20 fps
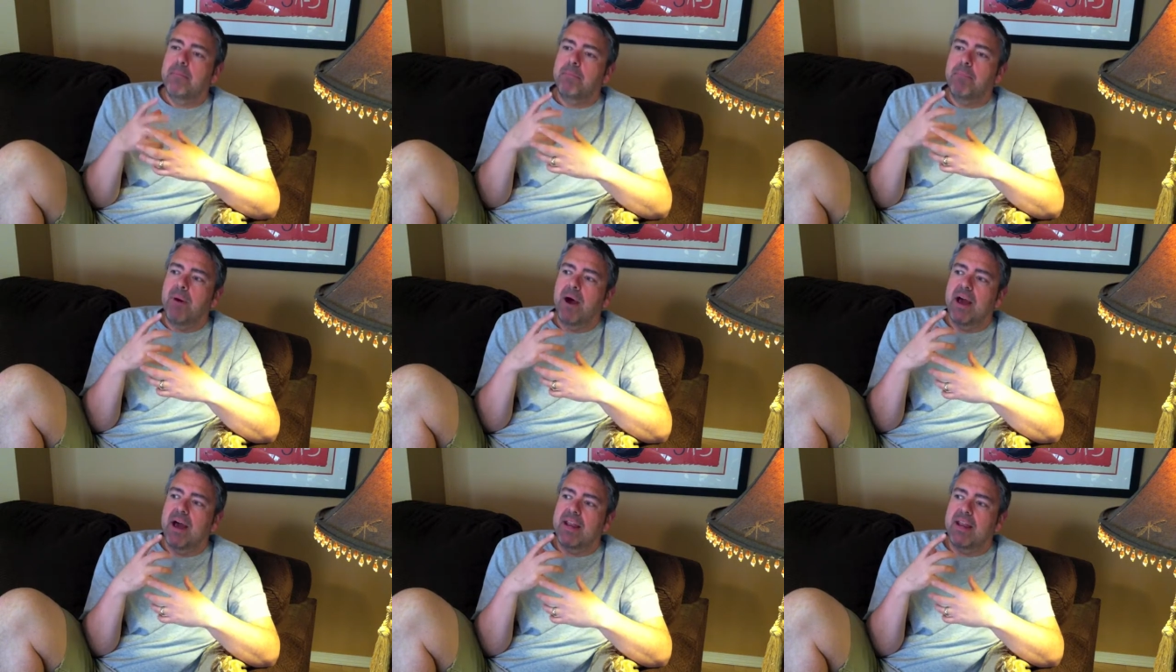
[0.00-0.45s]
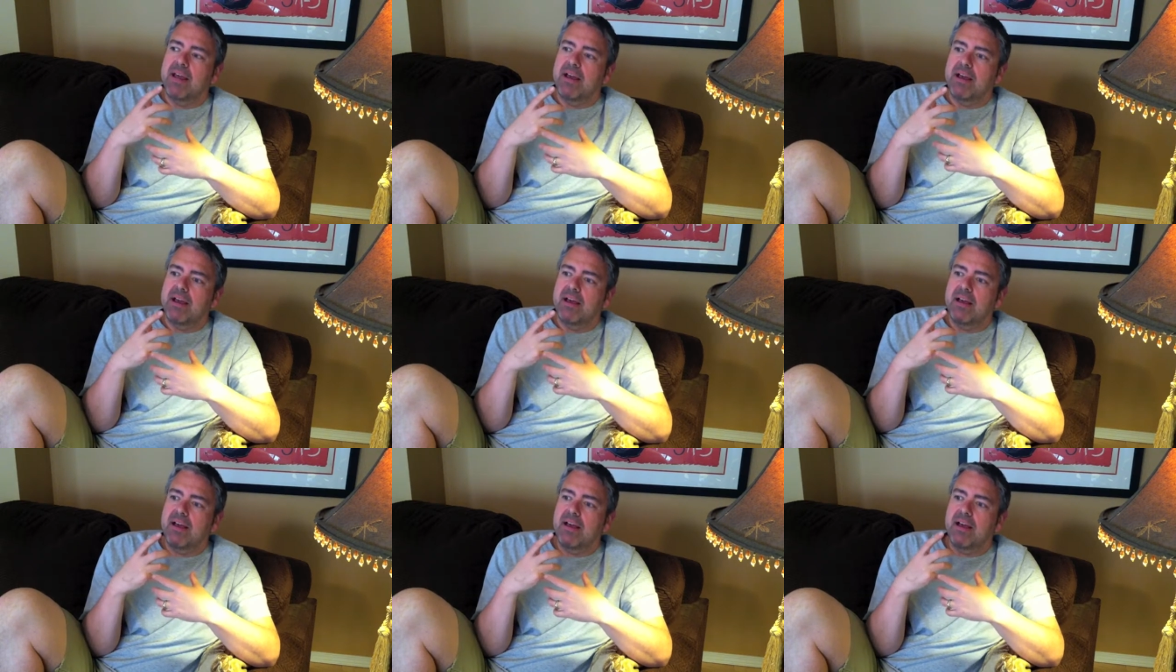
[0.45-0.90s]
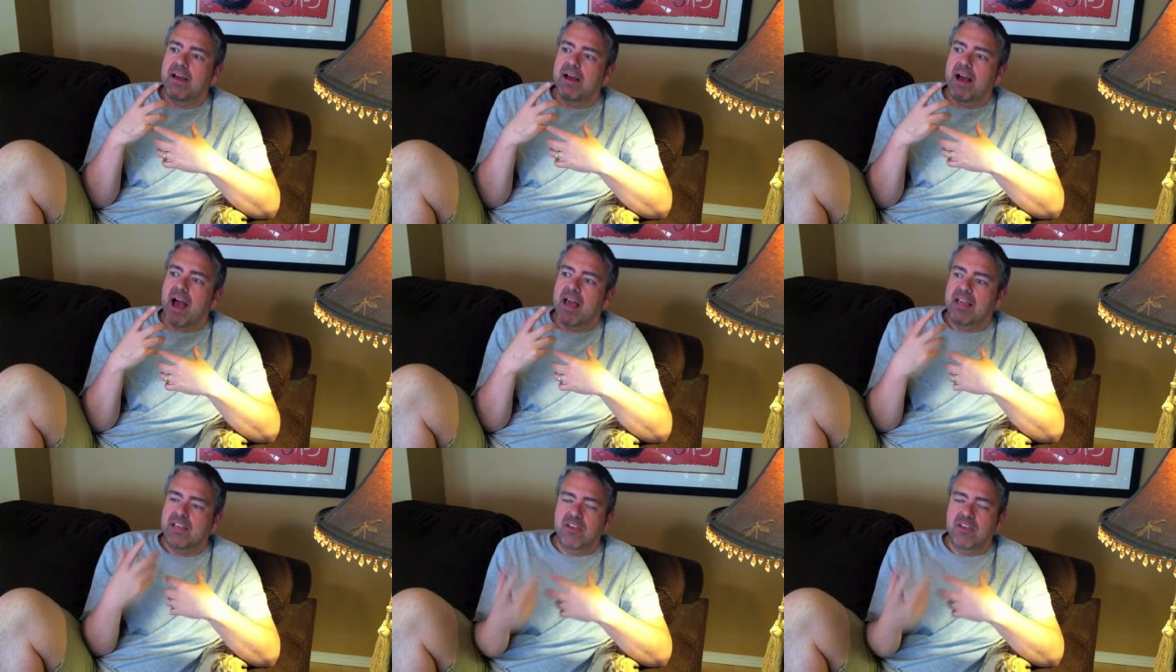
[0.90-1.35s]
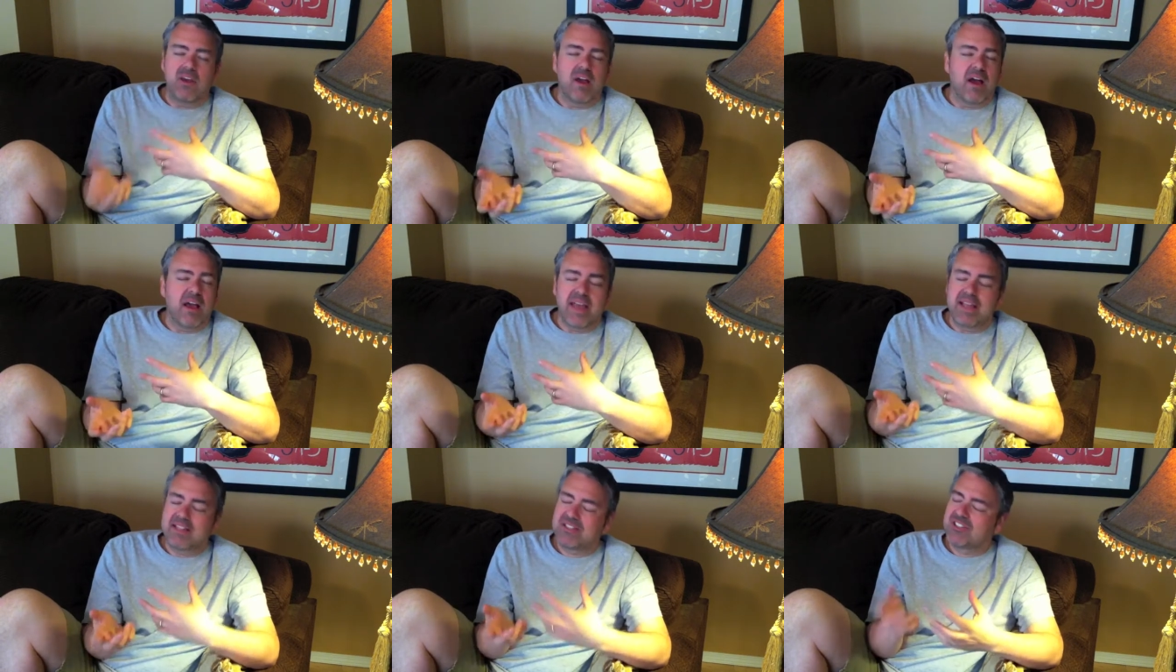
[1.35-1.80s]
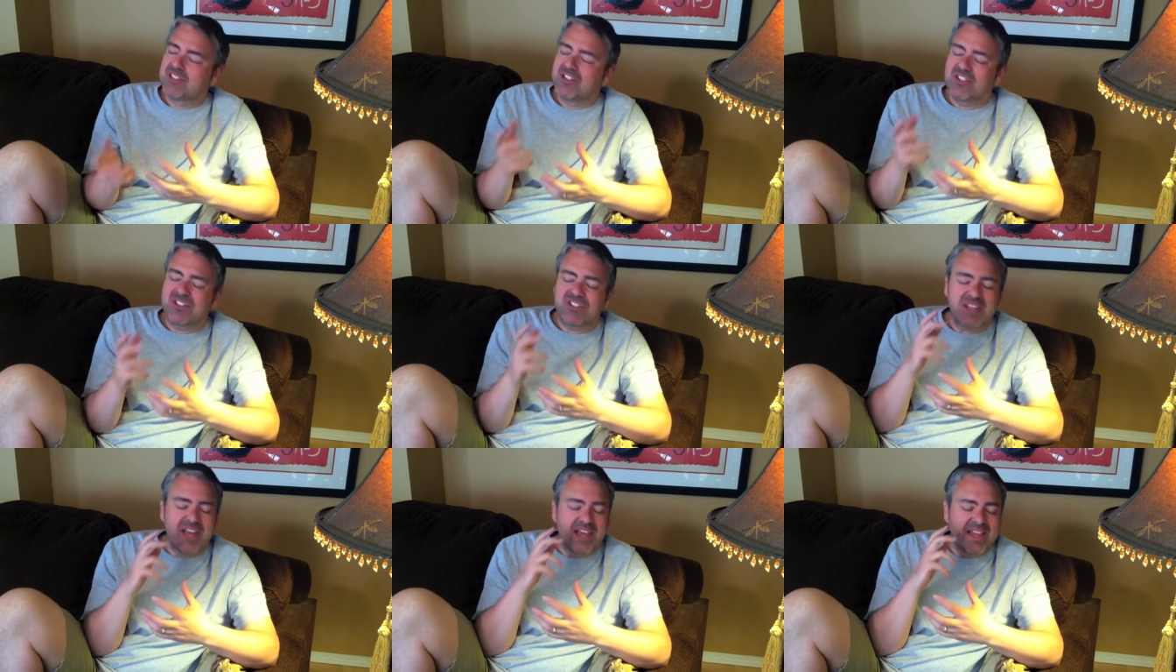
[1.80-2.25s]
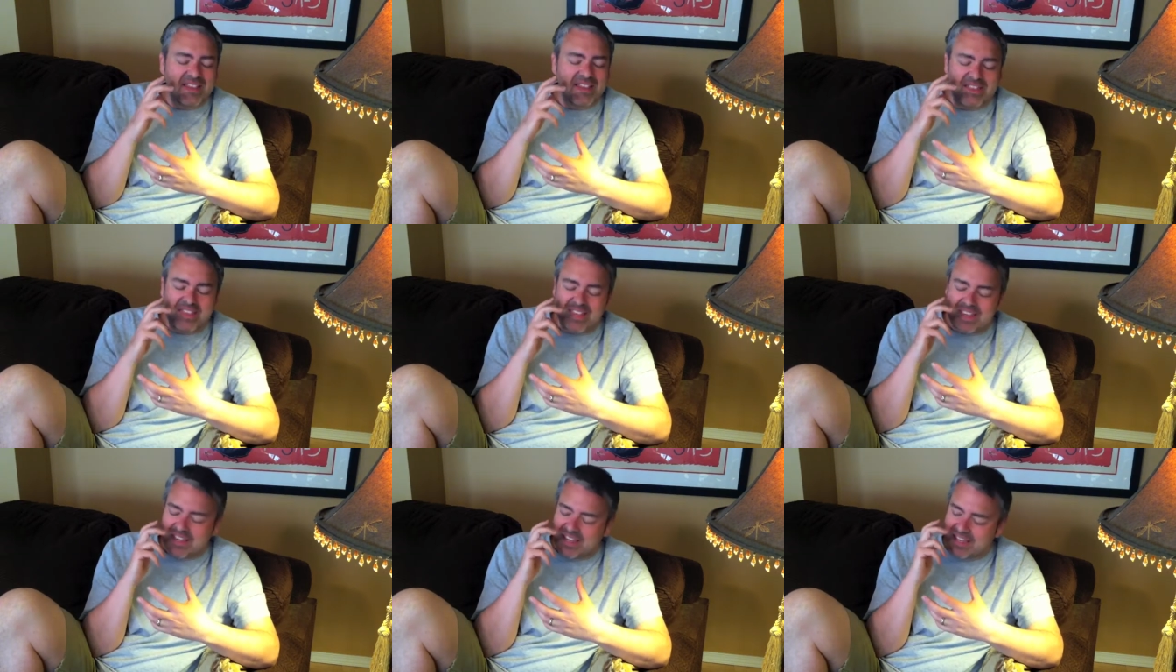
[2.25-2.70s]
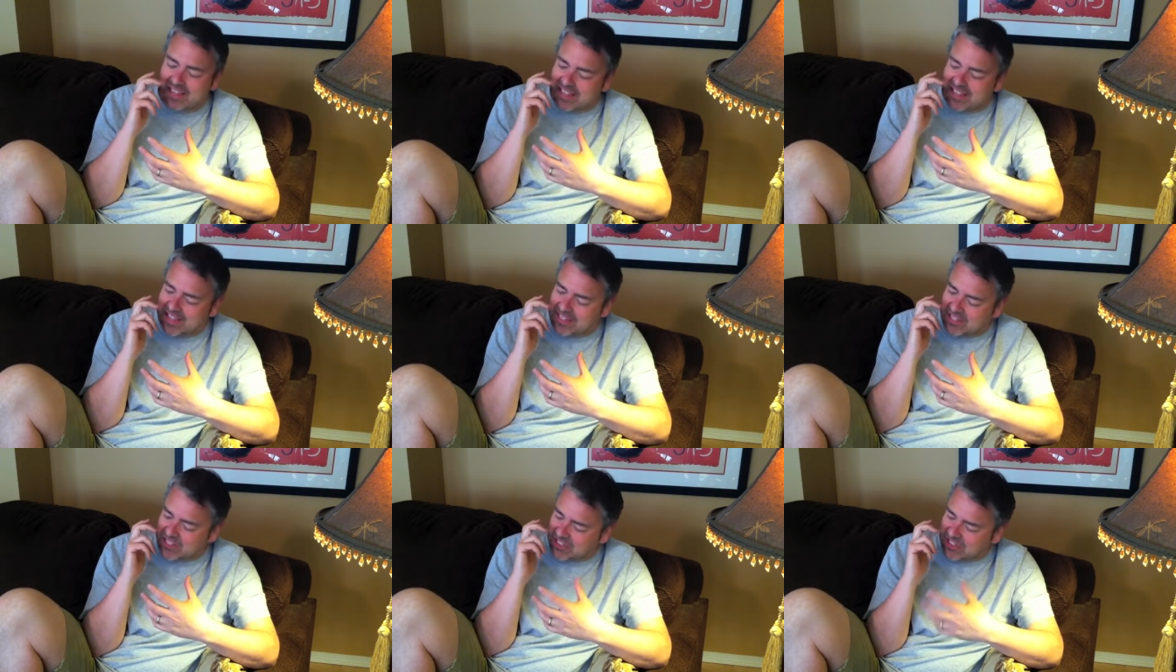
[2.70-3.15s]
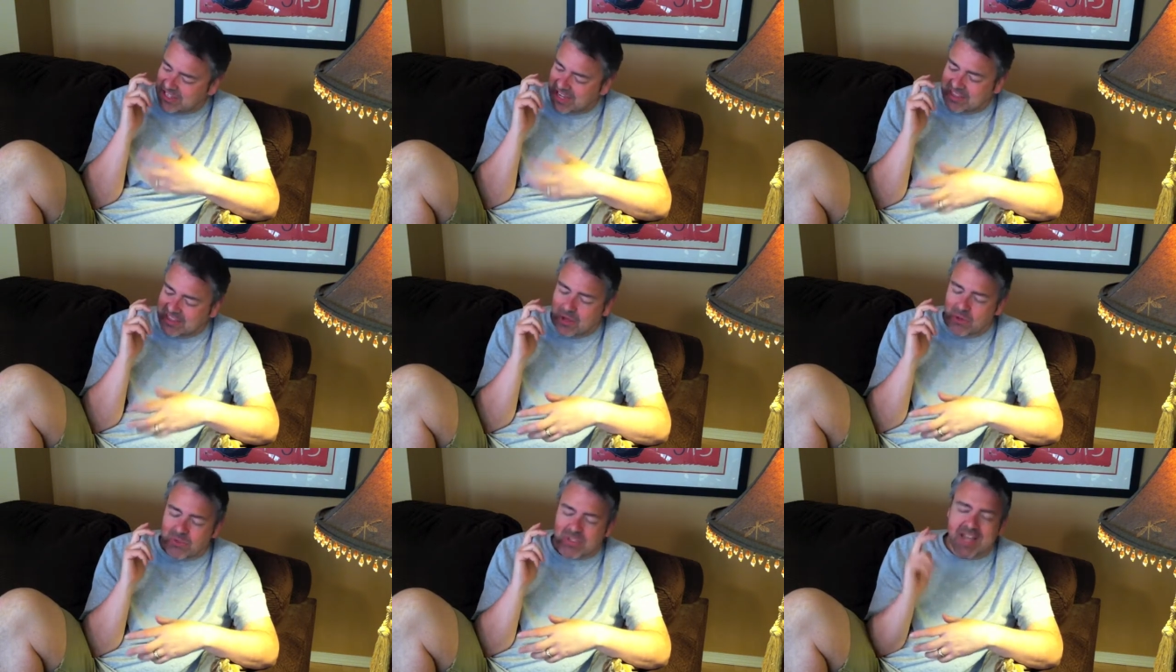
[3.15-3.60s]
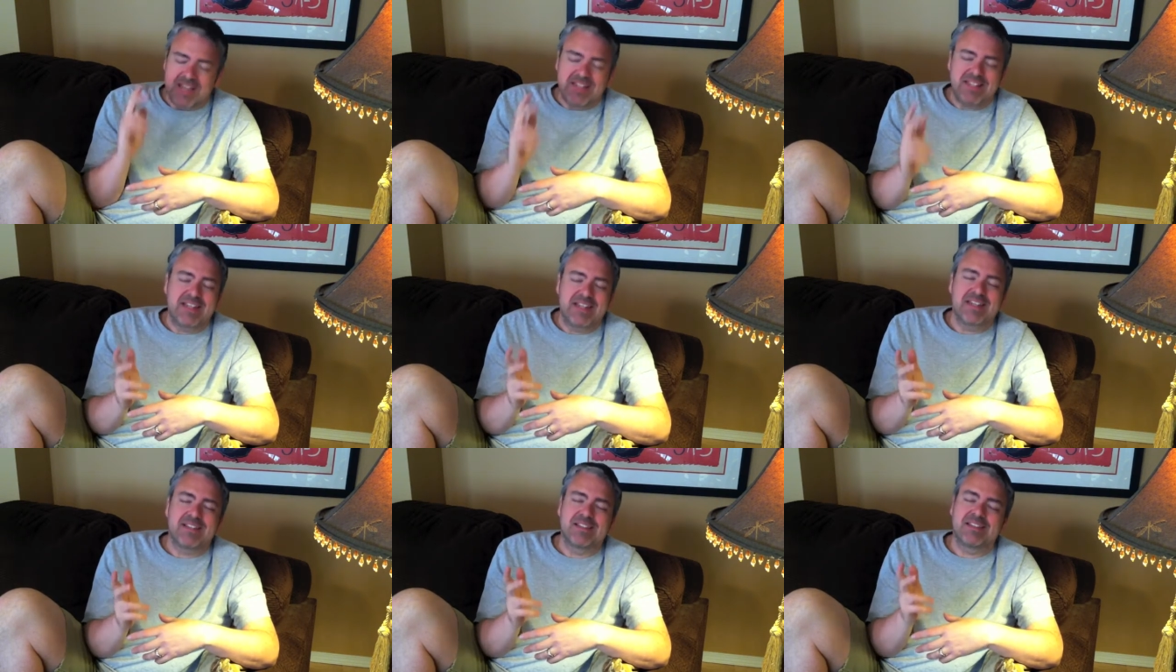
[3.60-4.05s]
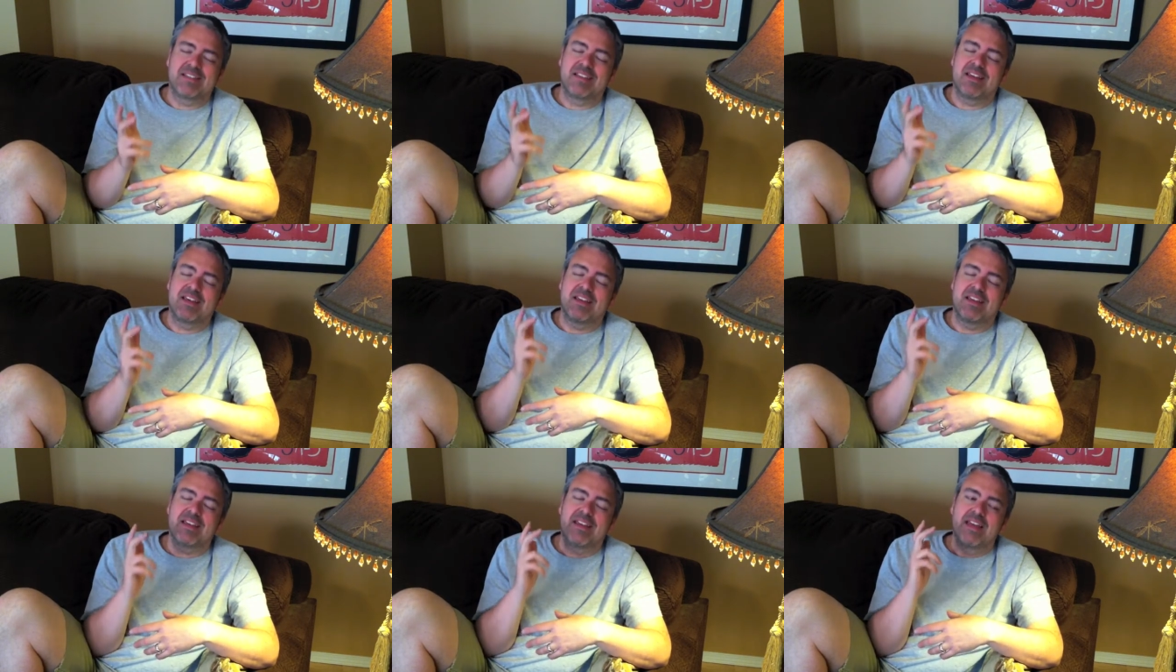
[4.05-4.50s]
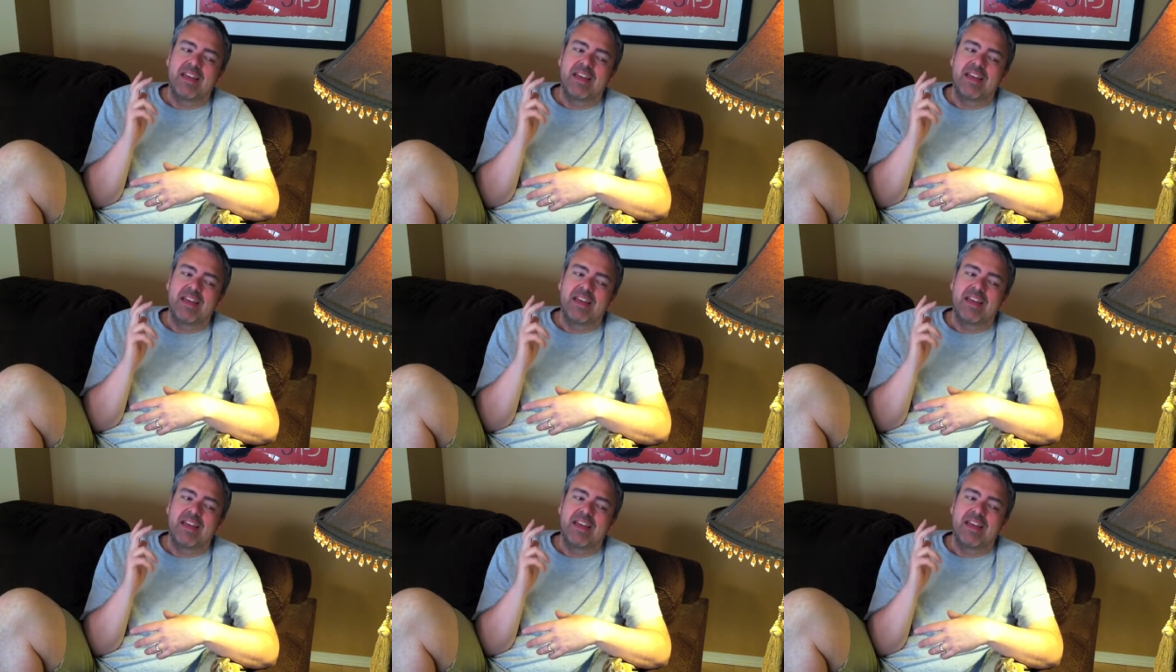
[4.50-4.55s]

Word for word: But I, it's just like the, it's just like those ideas that